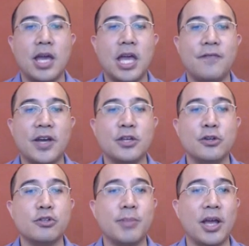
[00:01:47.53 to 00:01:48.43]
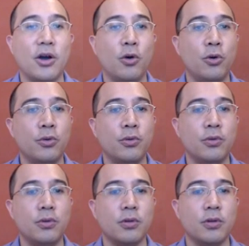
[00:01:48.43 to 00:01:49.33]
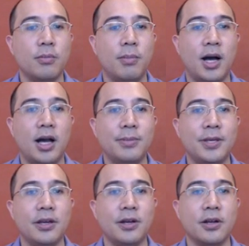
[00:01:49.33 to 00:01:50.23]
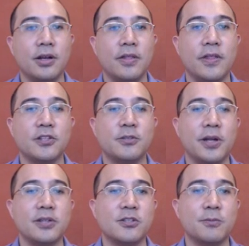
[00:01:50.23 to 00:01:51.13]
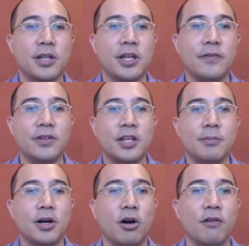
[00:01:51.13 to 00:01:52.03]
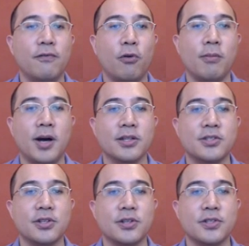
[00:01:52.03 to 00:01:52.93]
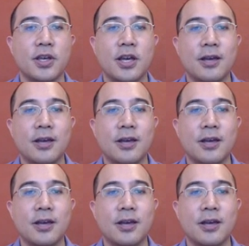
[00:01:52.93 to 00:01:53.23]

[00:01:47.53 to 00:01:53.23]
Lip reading: If I used my own mob here, the experience is split evenly among all 4 monsters.